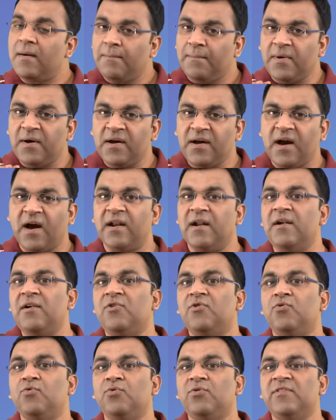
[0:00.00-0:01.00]
Per
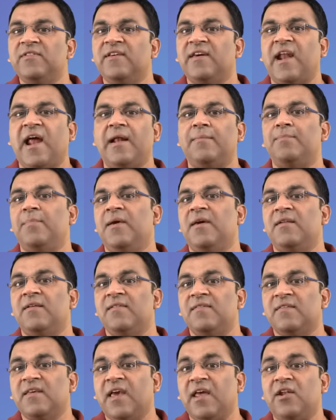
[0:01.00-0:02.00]
current rules,
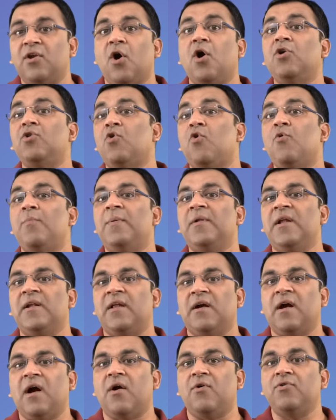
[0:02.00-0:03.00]
grandparents cannot open an
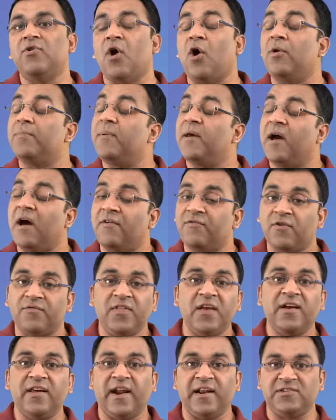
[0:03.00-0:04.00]
account on behalf of
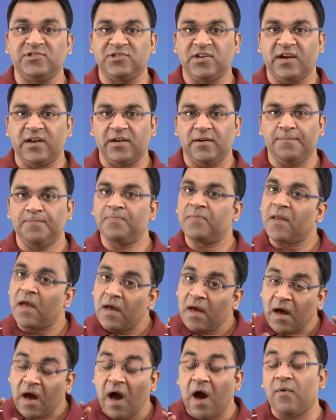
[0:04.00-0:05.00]
their grandchild.
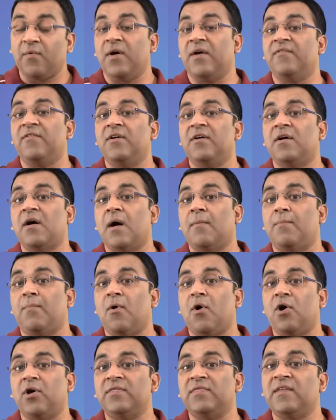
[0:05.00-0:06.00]
However,
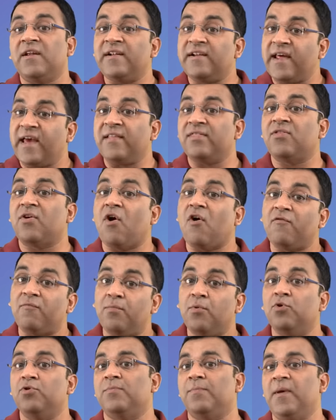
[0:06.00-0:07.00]
upon the death of
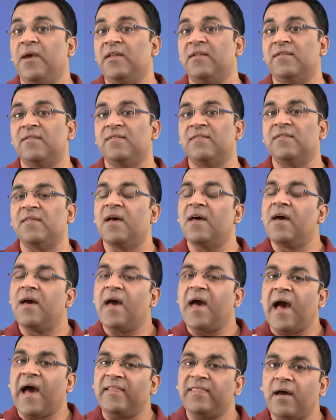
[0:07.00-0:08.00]
both parents
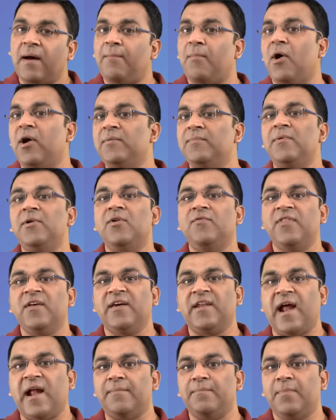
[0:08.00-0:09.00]
and the appointment of the
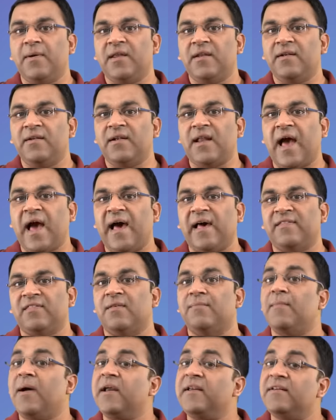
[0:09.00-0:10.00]
grandparent as
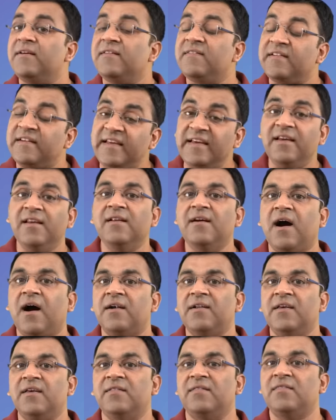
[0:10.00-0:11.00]
the minor's legal
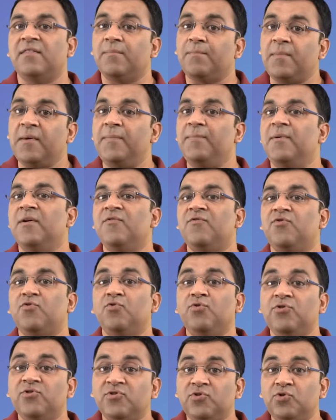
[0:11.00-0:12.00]
guardian, the PPF
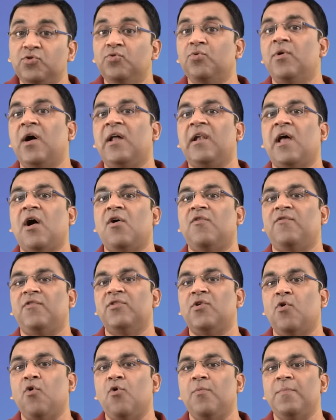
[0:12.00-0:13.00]
rules do allow for
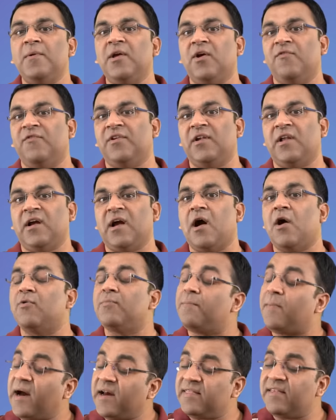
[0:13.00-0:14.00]
the opening of an
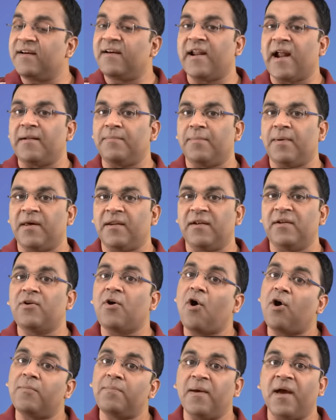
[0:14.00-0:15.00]
account by the grandparent
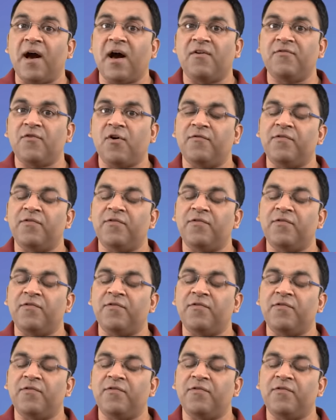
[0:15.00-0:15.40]
on behalf